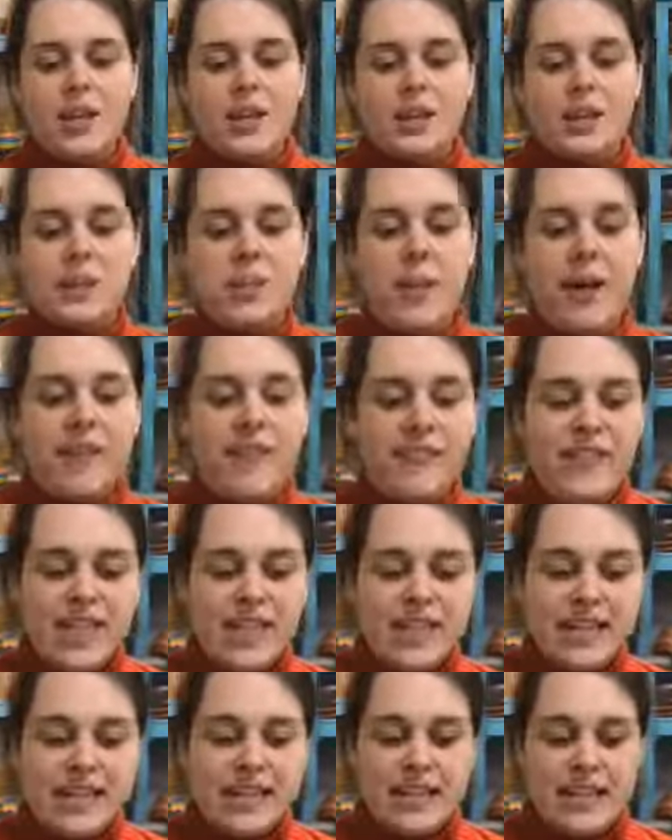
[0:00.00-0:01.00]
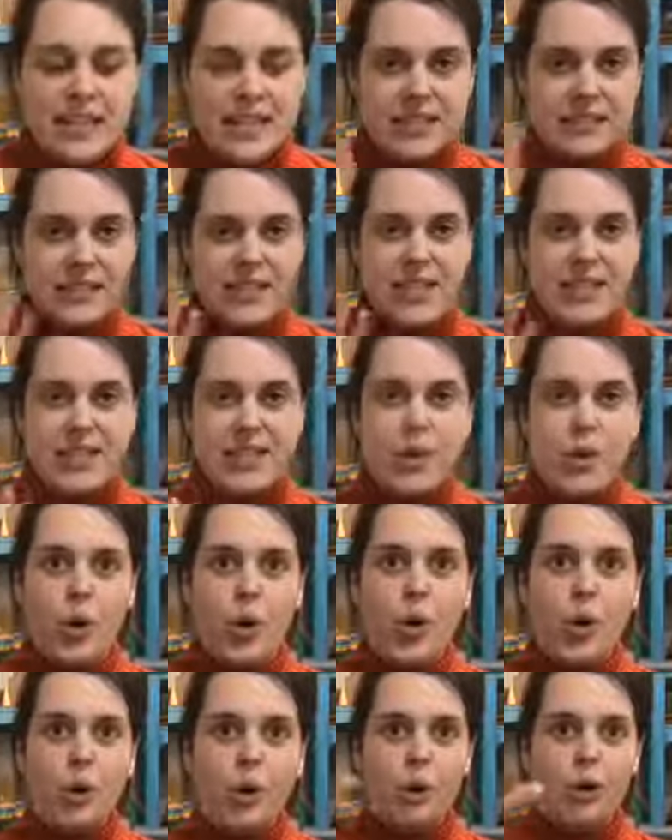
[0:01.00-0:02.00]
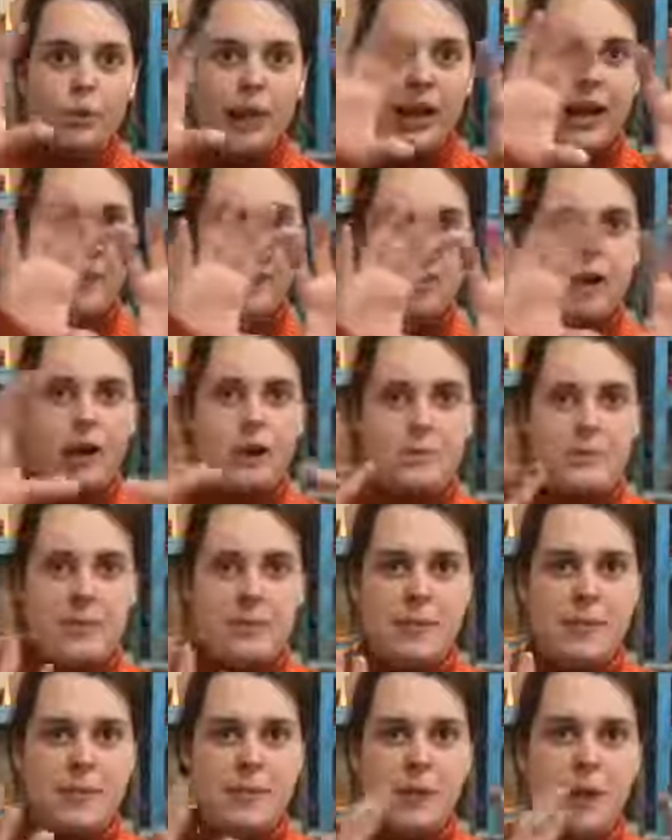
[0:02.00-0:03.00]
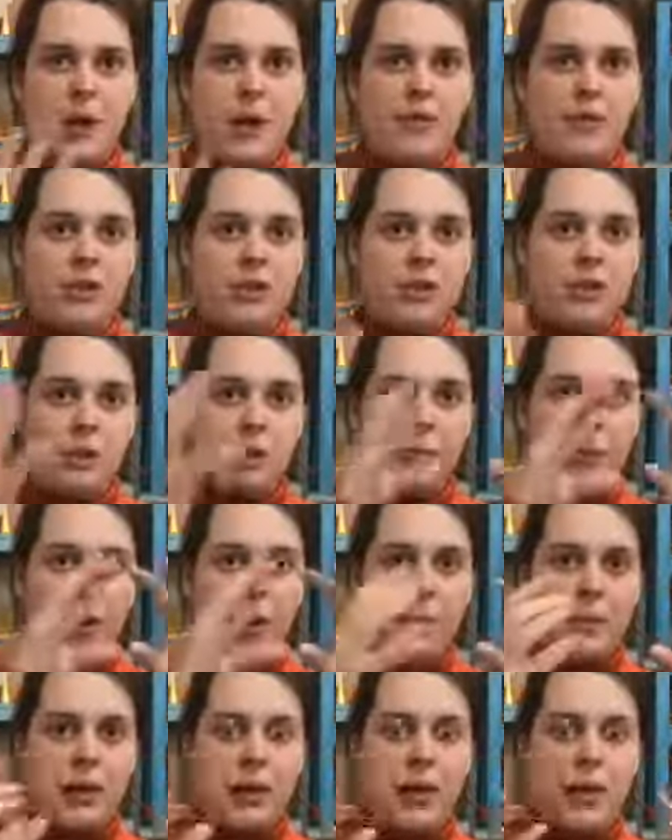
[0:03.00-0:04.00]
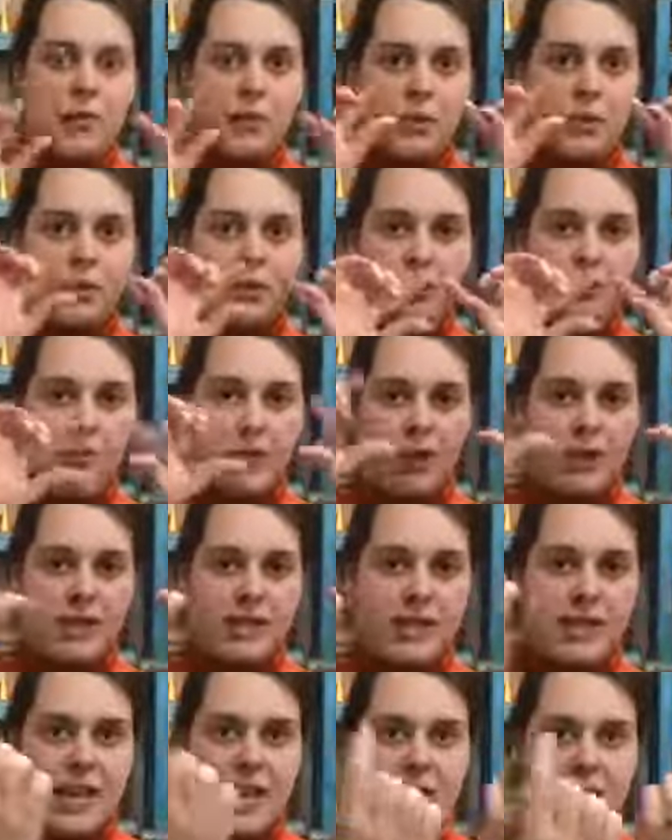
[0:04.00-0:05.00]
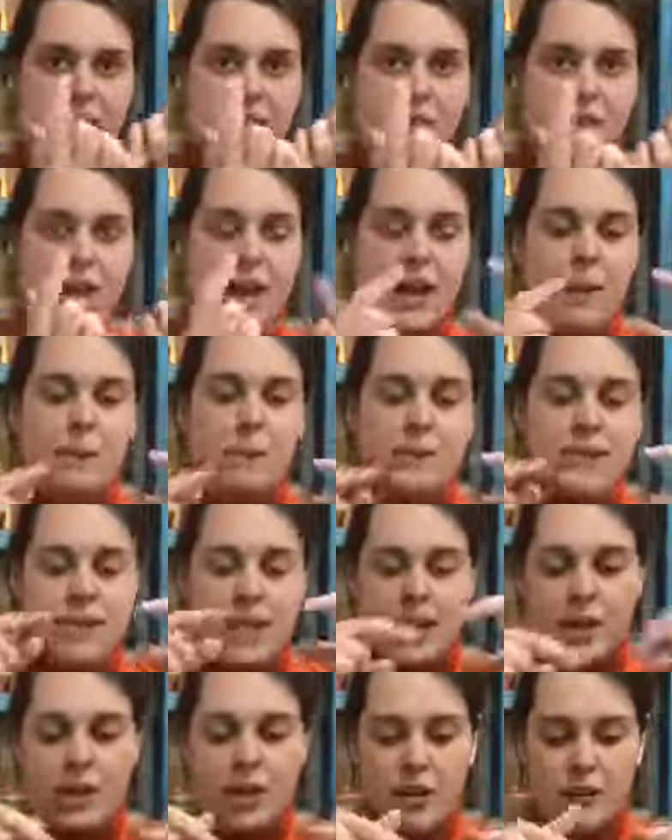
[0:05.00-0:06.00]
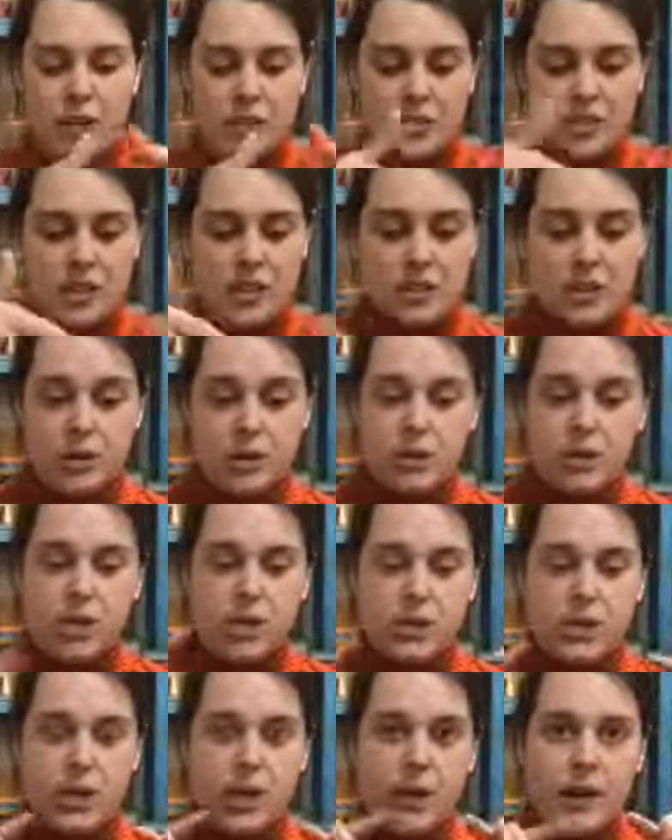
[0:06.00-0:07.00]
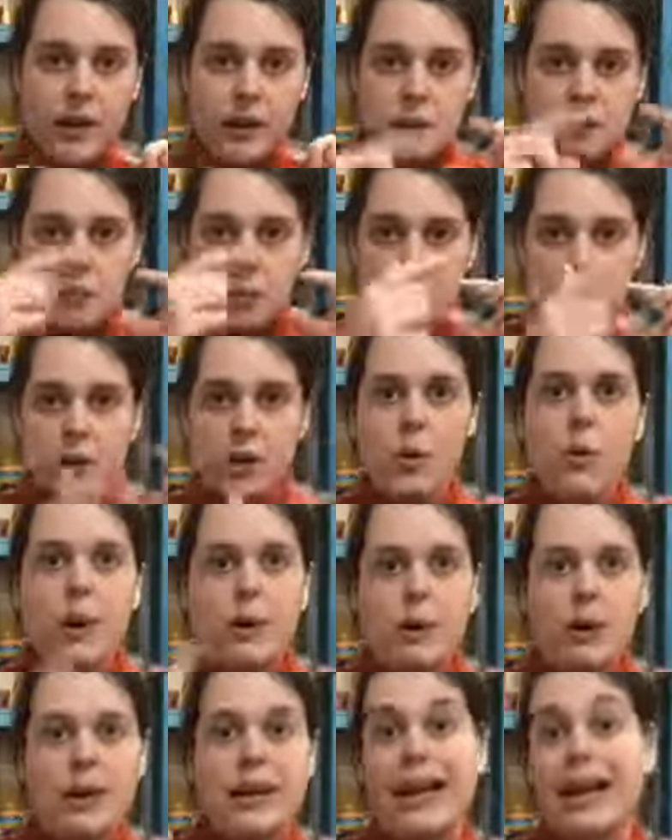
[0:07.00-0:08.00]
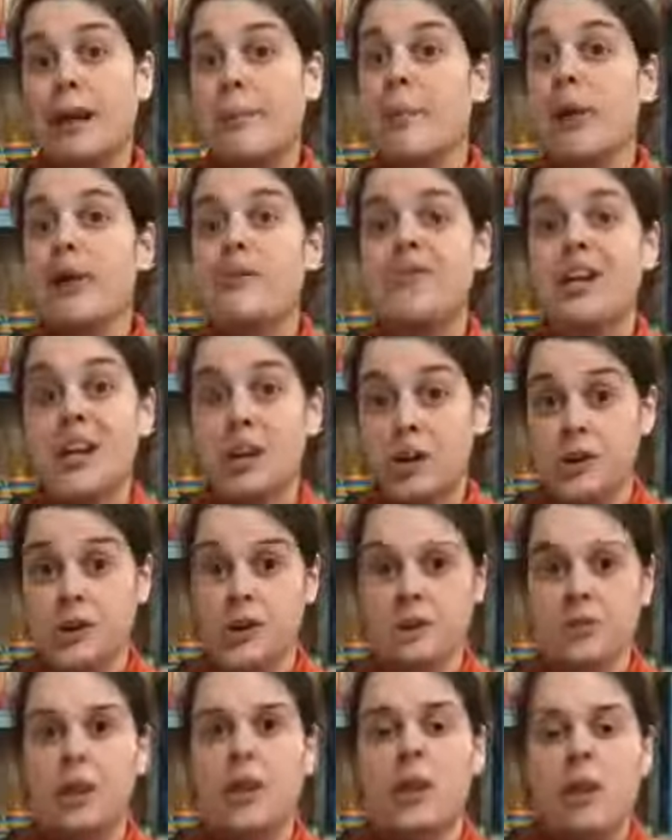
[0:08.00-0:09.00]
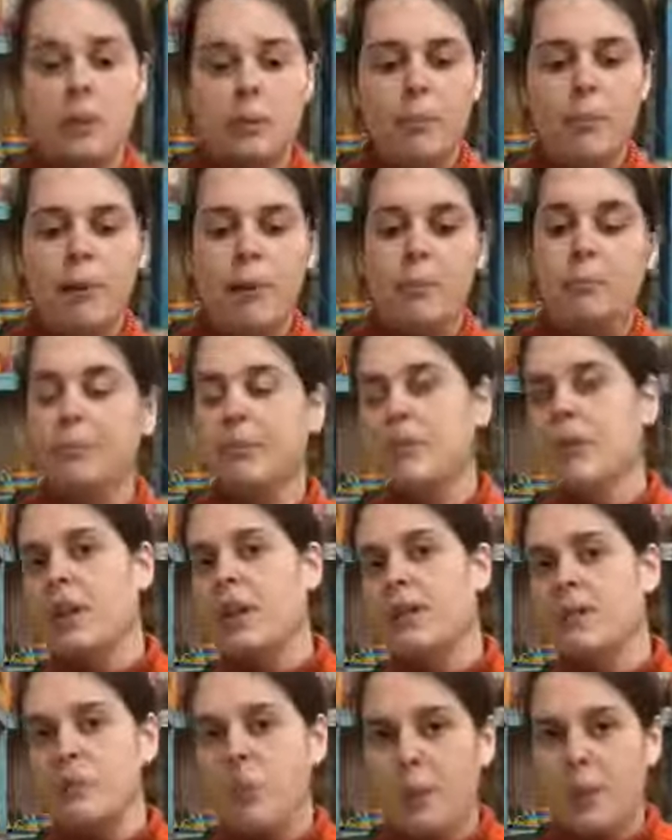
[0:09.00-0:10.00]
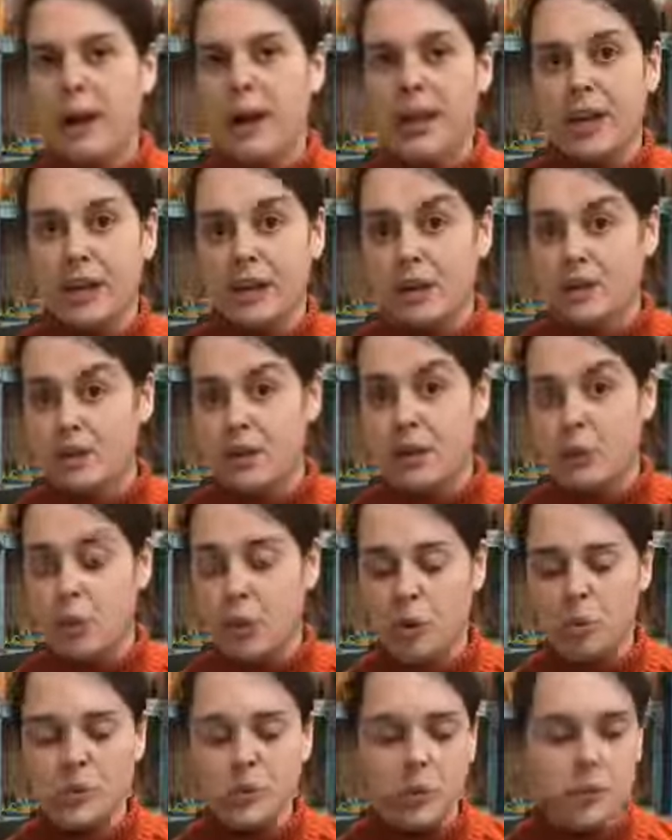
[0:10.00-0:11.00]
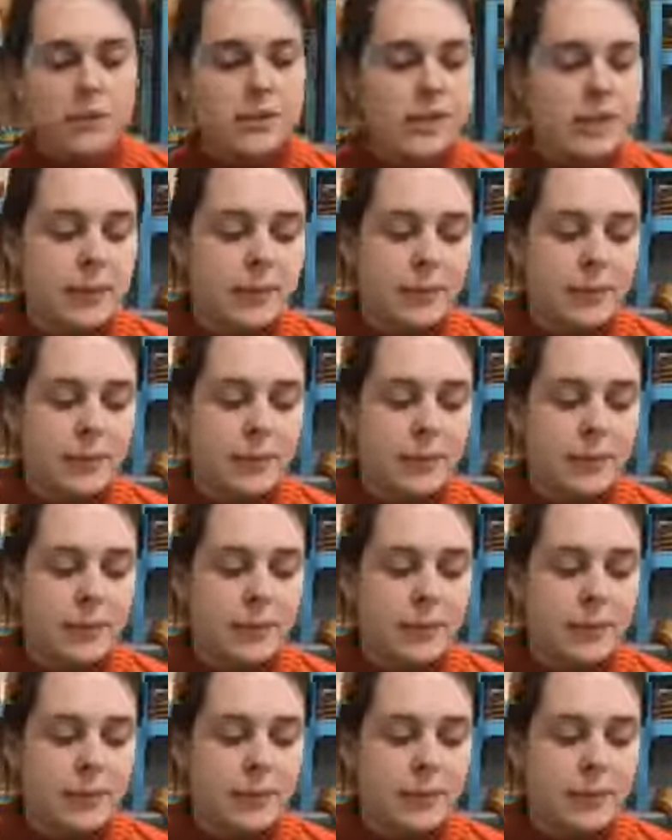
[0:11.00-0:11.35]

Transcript: So a fitted is fitted all the way around baby. So it covers their bum, it covers around the sides of their hips, and it covers into their crotch area. So it goes the whole way around like a pair of knickers, but more padded because it's got more absorbency.